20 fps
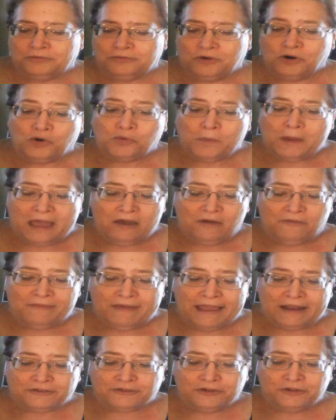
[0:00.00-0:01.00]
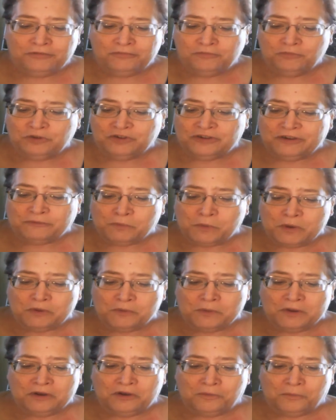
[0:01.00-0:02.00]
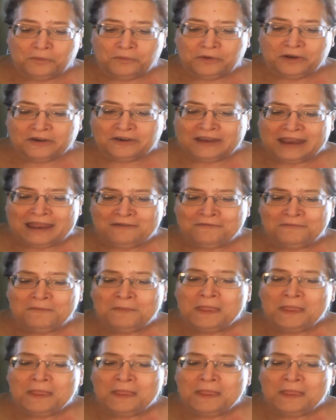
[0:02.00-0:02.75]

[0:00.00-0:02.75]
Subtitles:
or wow factor, whichever way you want to look at that.